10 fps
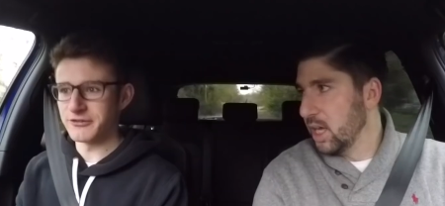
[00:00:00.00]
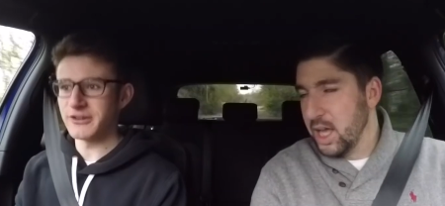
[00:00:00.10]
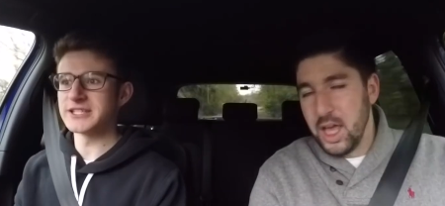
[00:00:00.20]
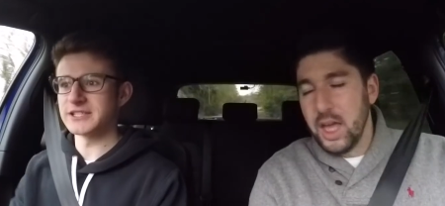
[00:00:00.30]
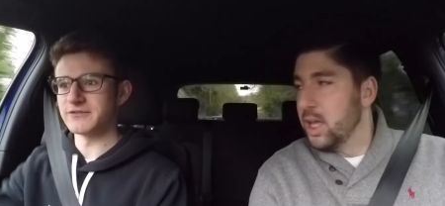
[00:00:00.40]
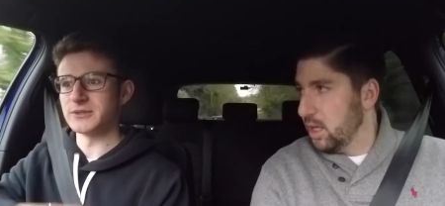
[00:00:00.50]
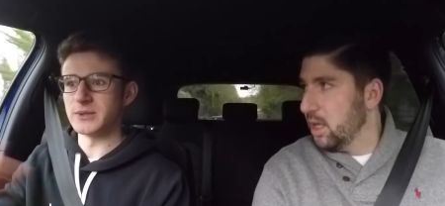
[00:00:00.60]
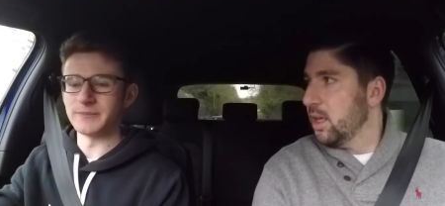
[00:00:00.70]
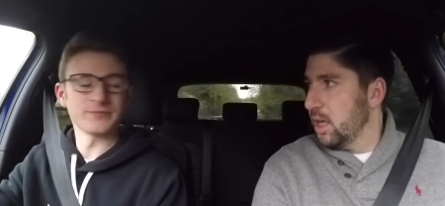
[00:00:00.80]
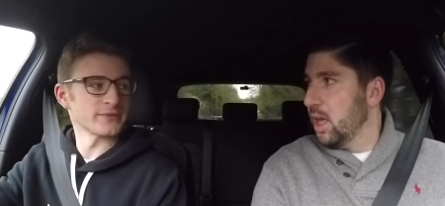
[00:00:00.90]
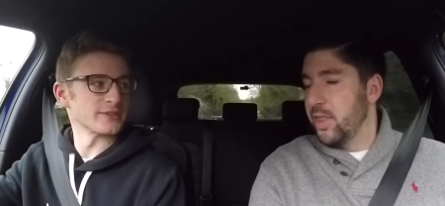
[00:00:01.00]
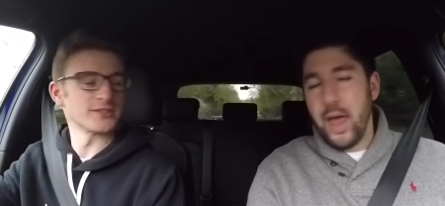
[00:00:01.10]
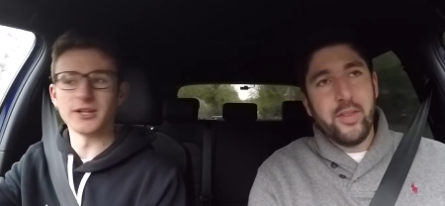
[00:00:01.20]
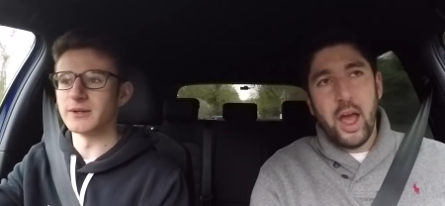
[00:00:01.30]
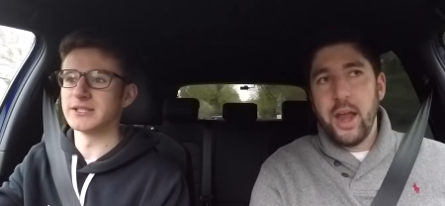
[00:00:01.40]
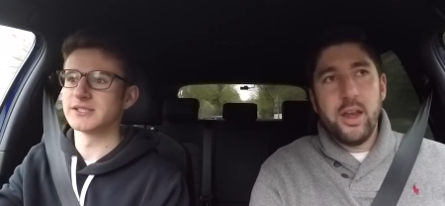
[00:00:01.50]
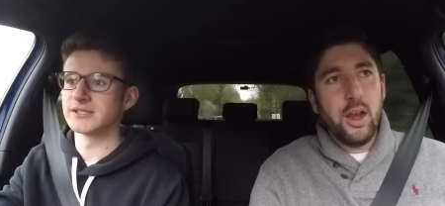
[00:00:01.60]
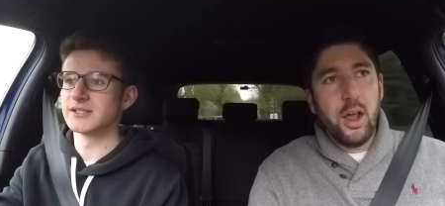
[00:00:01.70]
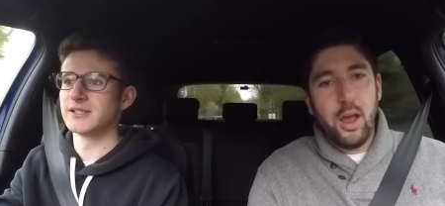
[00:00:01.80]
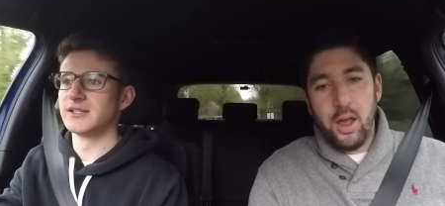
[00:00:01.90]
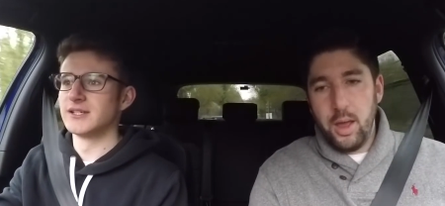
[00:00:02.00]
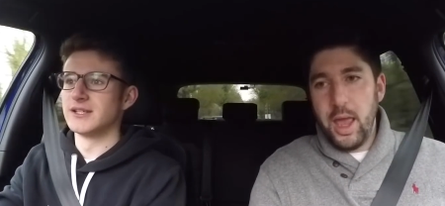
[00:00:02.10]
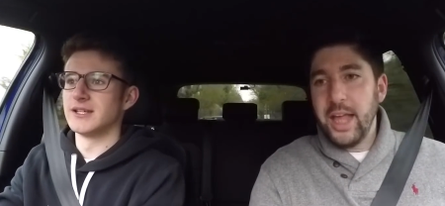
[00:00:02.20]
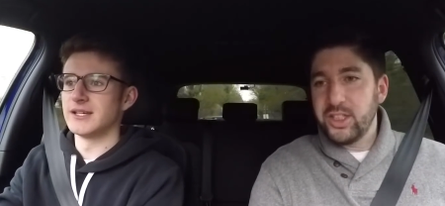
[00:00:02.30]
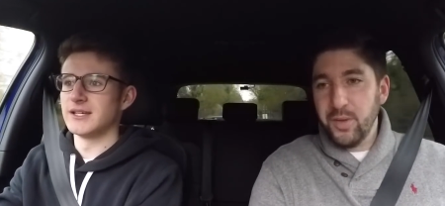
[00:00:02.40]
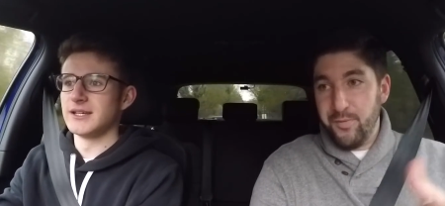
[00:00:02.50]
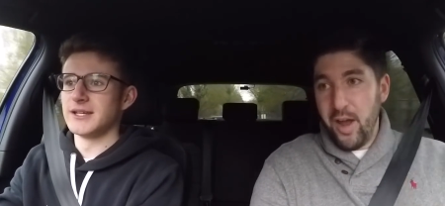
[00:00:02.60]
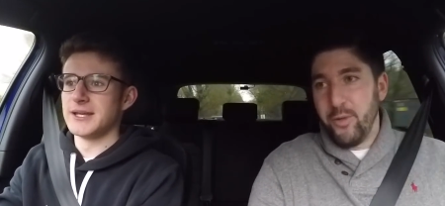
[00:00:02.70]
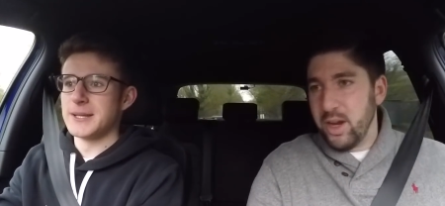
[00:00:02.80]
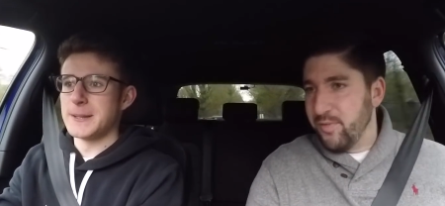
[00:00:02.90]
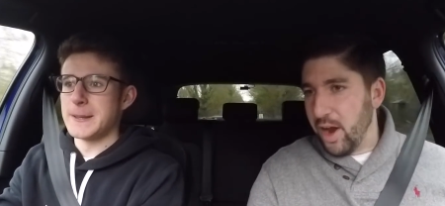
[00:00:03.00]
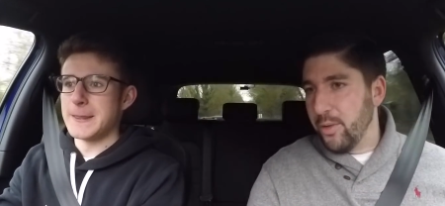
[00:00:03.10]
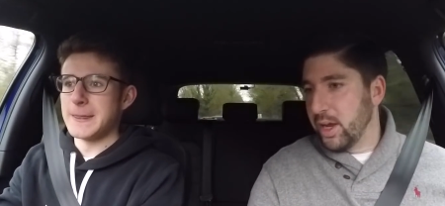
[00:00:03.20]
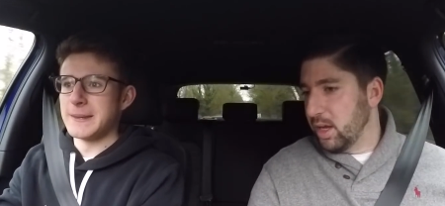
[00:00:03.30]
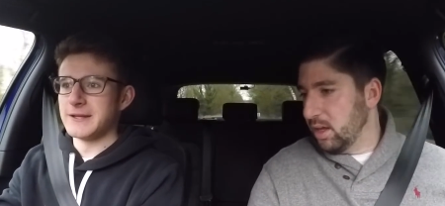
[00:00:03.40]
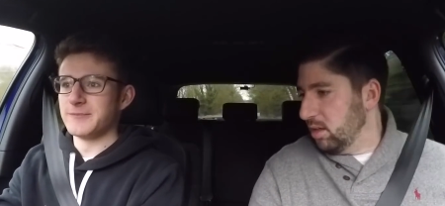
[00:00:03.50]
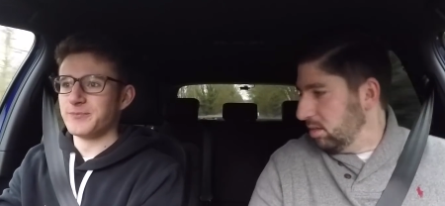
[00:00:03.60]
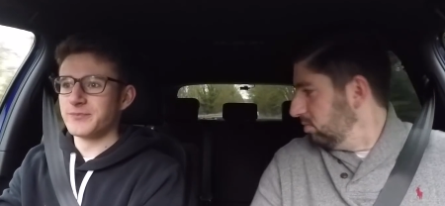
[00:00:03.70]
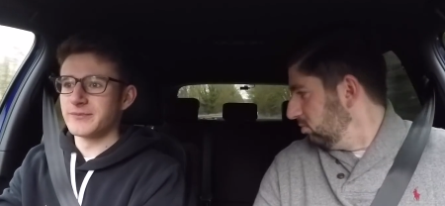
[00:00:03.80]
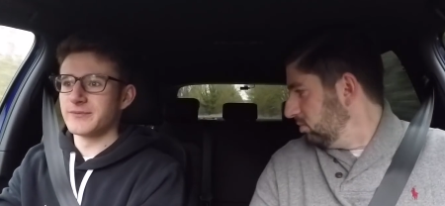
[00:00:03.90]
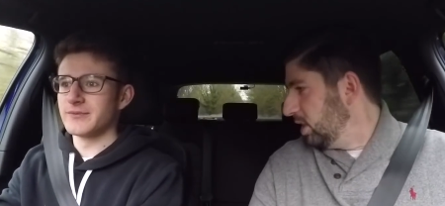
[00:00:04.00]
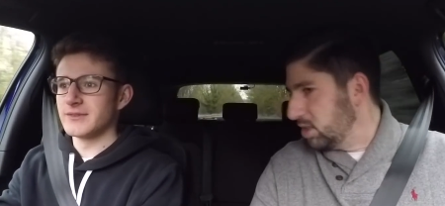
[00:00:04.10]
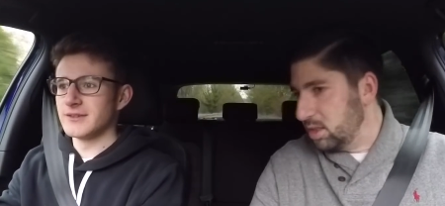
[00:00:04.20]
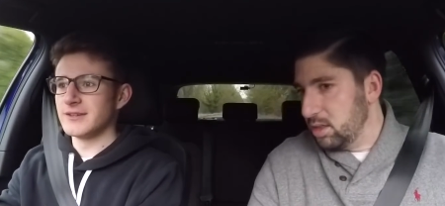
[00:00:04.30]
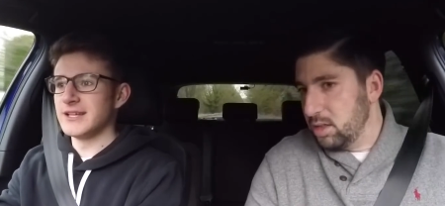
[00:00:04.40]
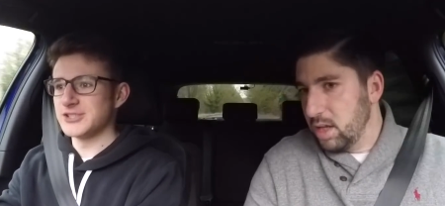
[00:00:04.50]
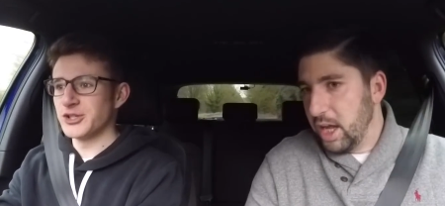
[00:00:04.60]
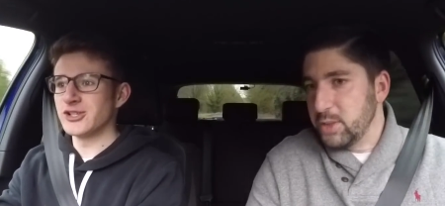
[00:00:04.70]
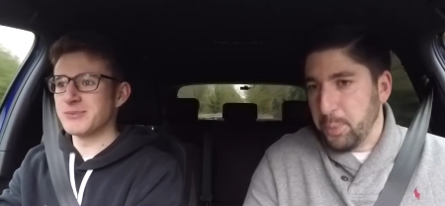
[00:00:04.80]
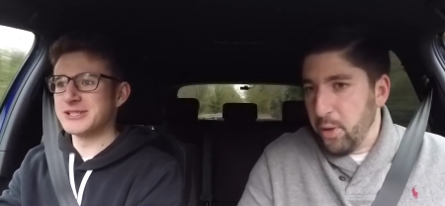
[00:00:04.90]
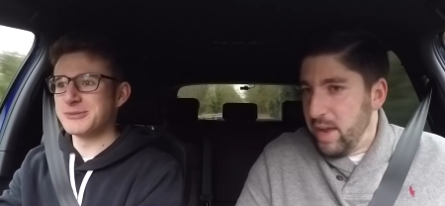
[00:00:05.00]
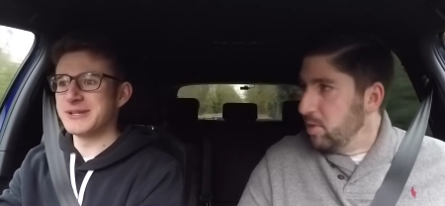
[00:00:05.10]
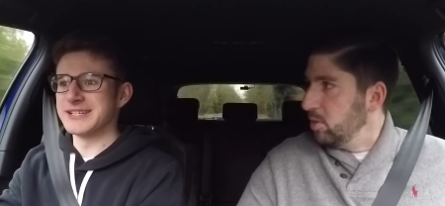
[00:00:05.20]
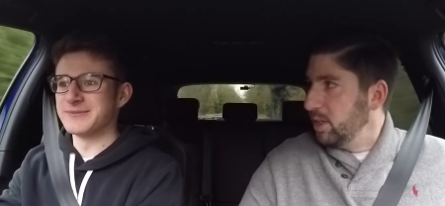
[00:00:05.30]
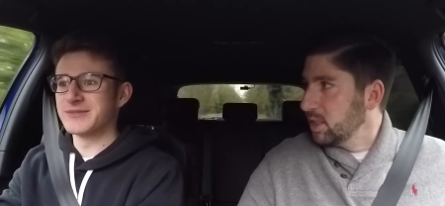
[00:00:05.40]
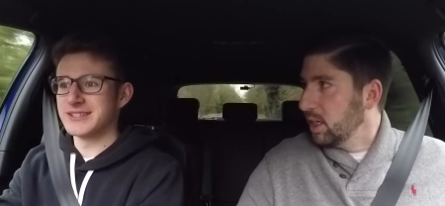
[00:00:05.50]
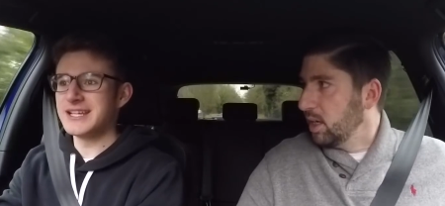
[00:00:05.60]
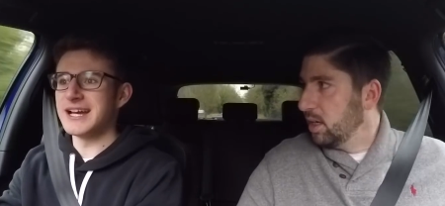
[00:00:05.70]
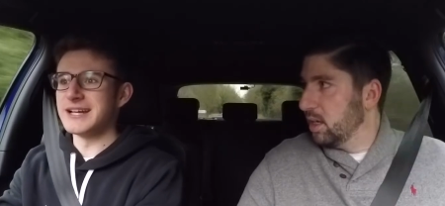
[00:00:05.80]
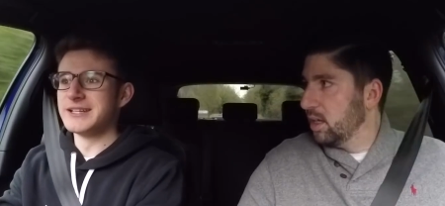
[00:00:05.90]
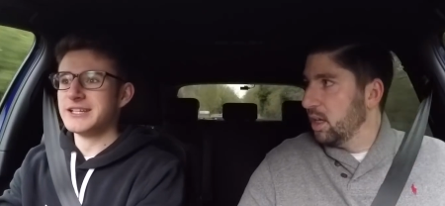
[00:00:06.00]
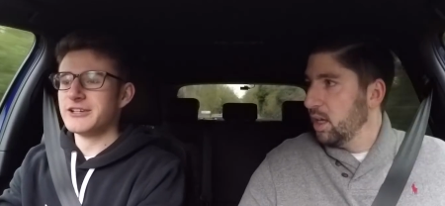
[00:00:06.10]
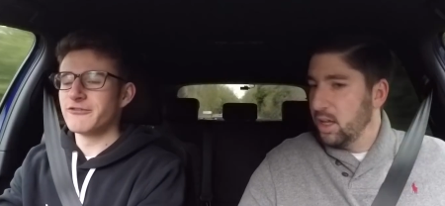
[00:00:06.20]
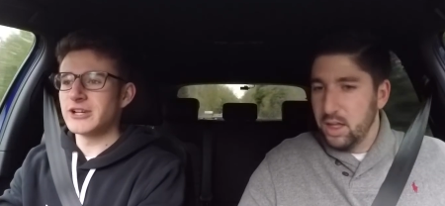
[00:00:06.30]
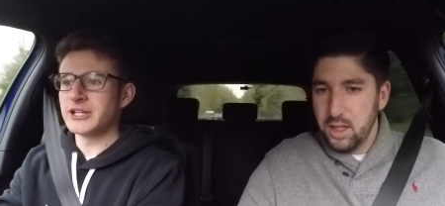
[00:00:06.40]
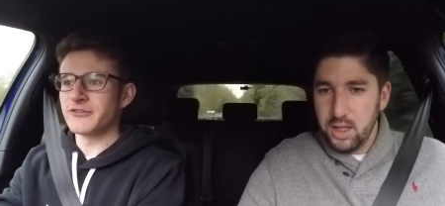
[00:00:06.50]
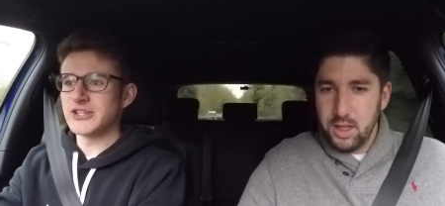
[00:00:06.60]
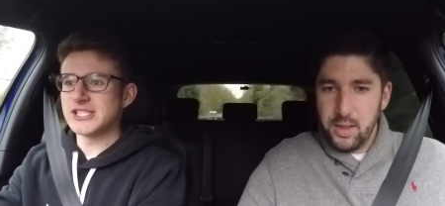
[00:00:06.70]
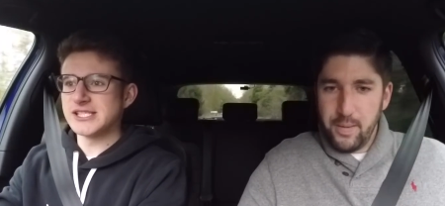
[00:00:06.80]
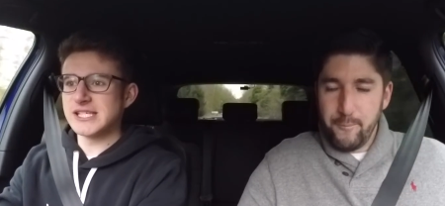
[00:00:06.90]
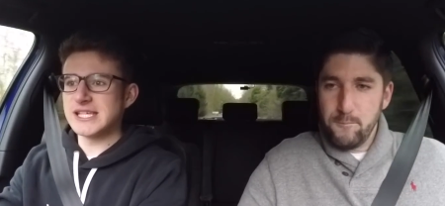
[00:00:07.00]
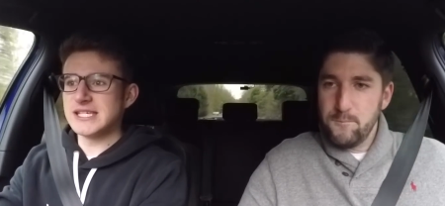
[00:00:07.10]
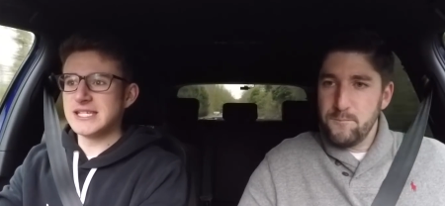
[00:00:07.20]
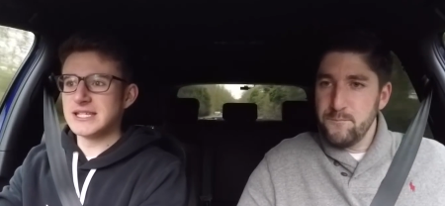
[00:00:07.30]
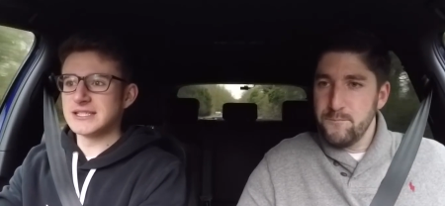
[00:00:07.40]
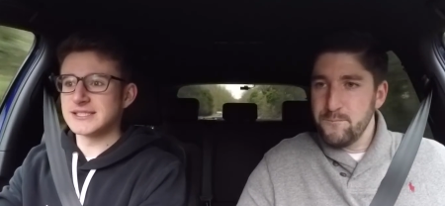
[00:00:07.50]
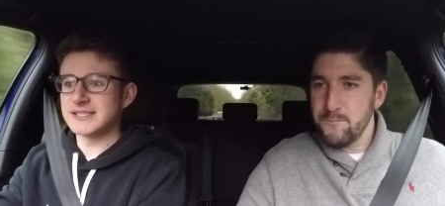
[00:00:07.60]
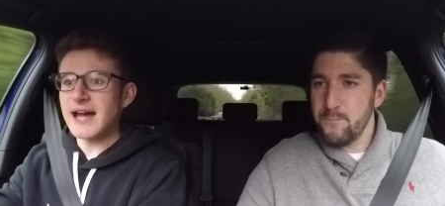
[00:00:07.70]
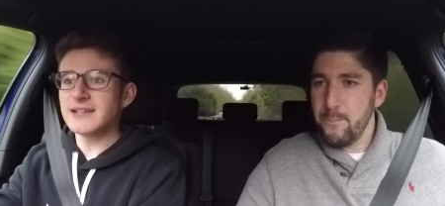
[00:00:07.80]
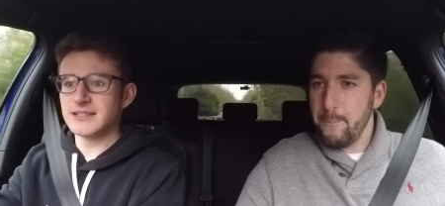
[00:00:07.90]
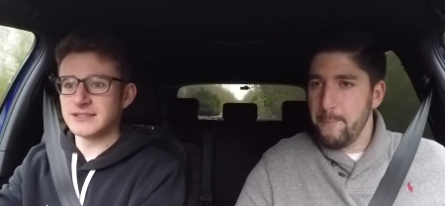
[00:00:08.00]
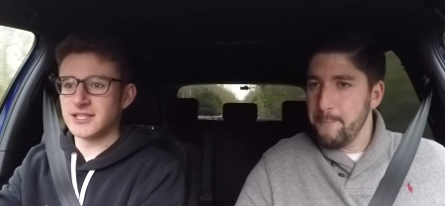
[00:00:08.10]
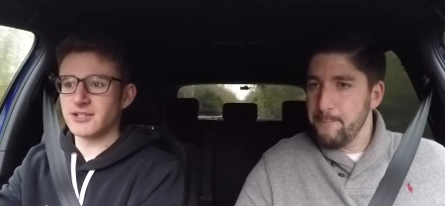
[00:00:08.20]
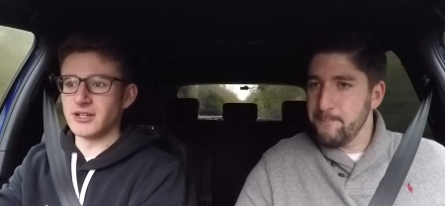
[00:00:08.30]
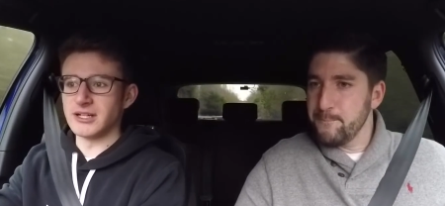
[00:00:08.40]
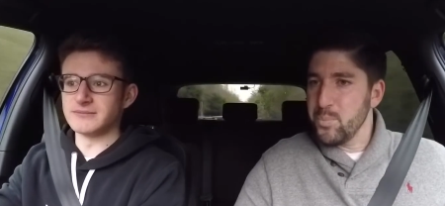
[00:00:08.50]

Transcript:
Speaker 1: facelifted one. And, so and it's, it's a very, very it's
Speaker 2: it's, a nice it's premium, isn't it? Yeah. Funny enough, this is the standard interior.